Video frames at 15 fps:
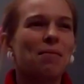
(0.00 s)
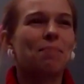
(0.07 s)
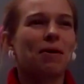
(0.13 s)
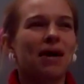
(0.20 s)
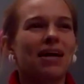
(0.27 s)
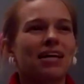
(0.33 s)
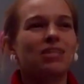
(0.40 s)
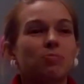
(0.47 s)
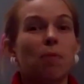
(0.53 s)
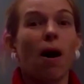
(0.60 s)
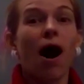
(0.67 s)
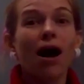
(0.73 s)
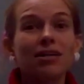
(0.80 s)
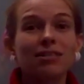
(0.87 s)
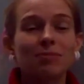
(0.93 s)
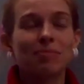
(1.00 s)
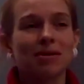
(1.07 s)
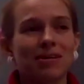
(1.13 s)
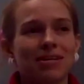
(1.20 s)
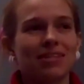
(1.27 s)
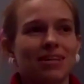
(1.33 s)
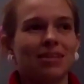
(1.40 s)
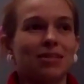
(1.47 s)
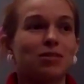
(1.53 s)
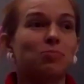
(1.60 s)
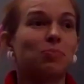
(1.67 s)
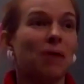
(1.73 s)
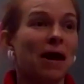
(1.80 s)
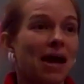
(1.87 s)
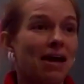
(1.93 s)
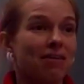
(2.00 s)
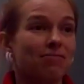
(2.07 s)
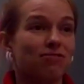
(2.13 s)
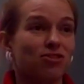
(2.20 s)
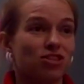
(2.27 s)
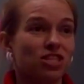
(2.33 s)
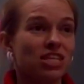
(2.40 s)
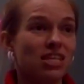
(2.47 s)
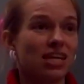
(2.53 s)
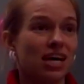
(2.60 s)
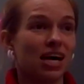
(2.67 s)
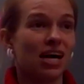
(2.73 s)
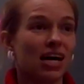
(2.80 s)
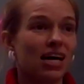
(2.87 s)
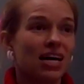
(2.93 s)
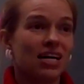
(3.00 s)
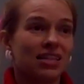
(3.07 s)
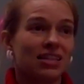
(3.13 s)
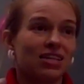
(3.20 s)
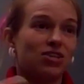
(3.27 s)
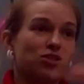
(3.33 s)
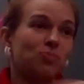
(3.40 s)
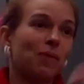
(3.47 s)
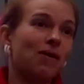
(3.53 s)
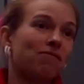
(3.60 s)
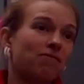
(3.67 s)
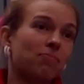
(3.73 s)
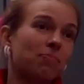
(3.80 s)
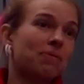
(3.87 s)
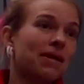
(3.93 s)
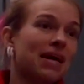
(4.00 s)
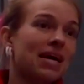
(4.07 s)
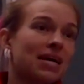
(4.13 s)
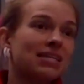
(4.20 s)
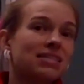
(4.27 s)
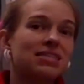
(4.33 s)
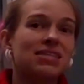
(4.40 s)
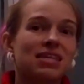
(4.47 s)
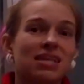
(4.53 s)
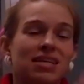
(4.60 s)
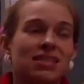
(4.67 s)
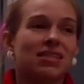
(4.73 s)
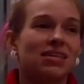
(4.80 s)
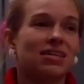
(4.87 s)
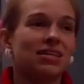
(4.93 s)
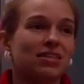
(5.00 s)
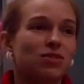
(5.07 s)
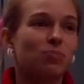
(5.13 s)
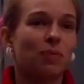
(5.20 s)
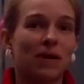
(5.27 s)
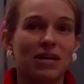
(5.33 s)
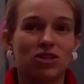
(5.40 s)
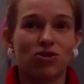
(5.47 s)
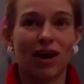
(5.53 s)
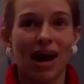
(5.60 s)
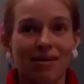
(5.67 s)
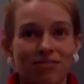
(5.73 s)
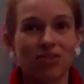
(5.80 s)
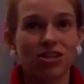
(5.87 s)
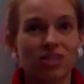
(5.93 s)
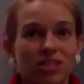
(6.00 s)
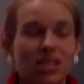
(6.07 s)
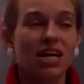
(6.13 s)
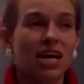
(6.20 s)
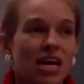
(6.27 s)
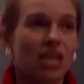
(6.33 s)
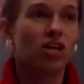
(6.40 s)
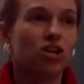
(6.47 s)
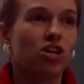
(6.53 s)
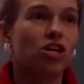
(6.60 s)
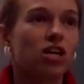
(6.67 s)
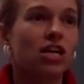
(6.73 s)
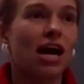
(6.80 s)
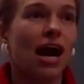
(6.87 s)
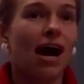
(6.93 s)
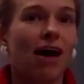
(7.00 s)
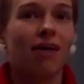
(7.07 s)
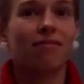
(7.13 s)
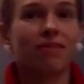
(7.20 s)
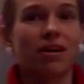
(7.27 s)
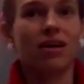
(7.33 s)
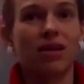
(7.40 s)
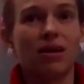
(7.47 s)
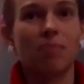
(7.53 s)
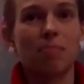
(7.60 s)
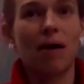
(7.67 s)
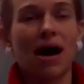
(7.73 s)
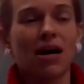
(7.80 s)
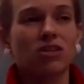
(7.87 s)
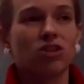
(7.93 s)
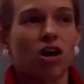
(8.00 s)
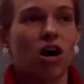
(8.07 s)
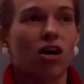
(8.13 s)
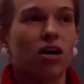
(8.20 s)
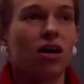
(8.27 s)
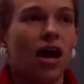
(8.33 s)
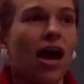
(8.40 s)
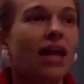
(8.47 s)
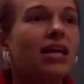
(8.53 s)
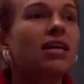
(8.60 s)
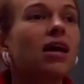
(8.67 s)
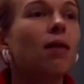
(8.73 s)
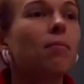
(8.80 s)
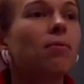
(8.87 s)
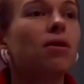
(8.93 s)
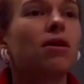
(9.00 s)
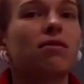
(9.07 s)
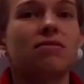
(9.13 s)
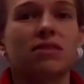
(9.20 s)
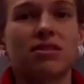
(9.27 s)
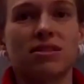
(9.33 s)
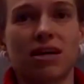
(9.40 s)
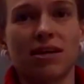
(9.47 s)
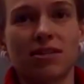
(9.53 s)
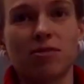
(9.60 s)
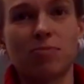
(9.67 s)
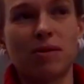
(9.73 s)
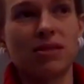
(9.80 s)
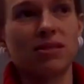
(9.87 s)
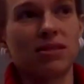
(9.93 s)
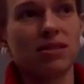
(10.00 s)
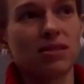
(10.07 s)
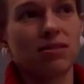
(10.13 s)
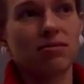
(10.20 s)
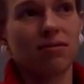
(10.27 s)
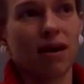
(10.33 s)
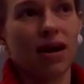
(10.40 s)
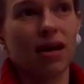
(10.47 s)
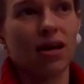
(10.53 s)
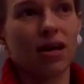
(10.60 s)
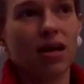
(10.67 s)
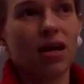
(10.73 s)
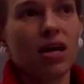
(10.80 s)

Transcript: But it's possible that the spraying for Zika, there's spray from planes, the spray travels, it could have an impact on any number of insect species, right? Yeah.